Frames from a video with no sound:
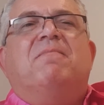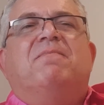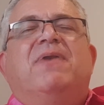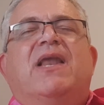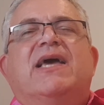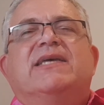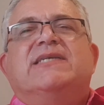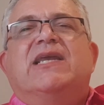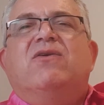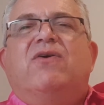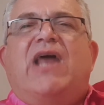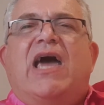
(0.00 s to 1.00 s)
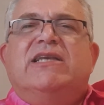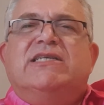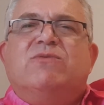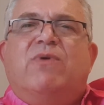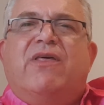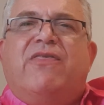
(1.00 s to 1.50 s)
place. And Lord, I
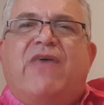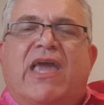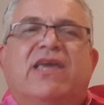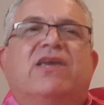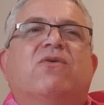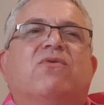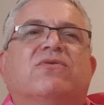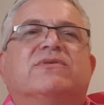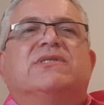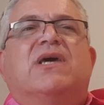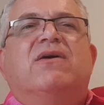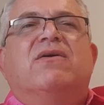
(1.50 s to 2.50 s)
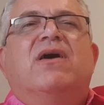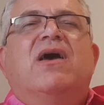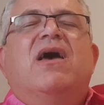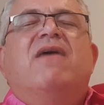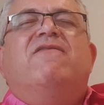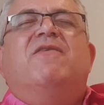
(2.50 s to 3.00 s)
just want to thank you also
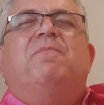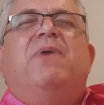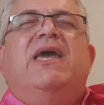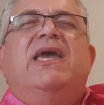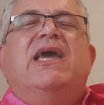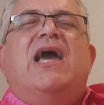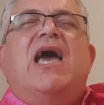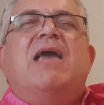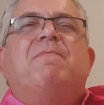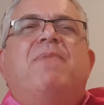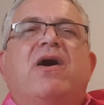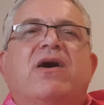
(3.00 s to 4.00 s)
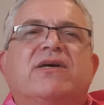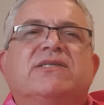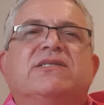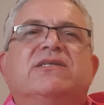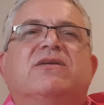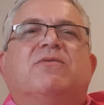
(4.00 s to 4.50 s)
for being a
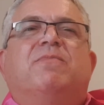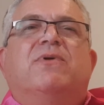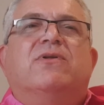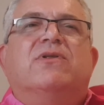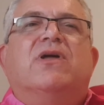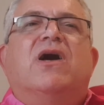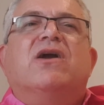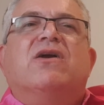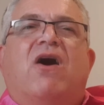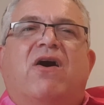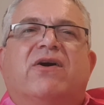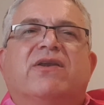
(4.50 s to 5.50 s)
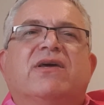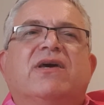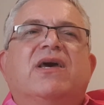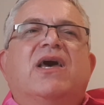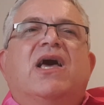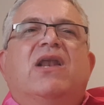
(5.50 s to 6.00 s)
personable God.
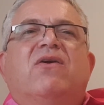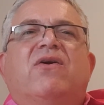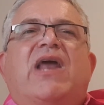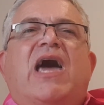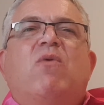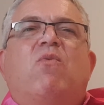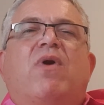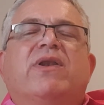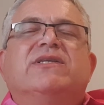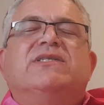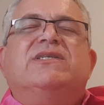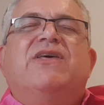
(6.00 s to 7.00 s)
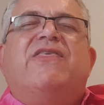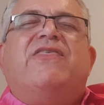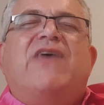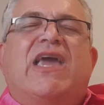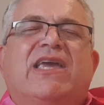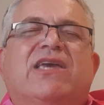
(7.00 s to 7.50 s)
Lord, I want to
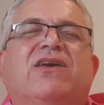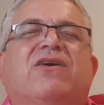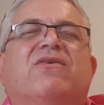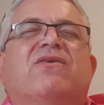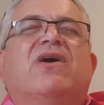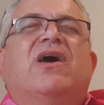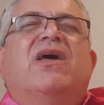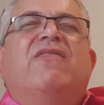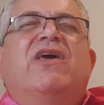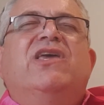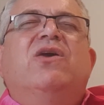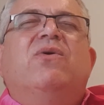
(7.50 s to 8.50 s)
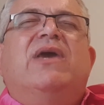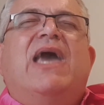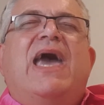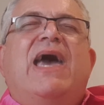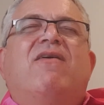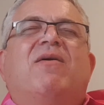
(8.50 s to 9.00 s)
thank you that you
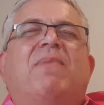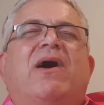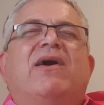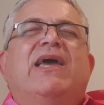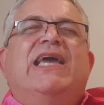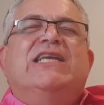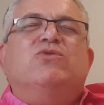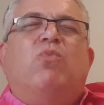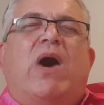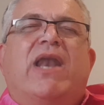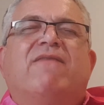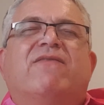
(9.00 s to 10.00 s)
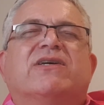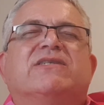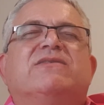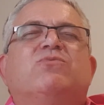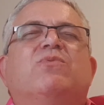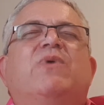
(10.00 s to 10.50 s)
care about each one of
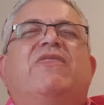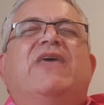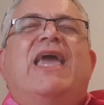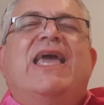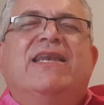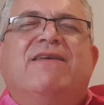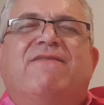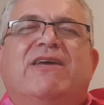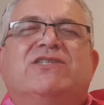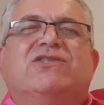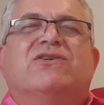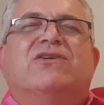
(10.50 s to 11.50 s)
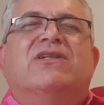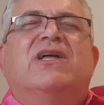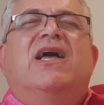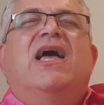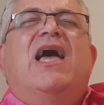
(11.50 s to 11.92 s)
us with the individual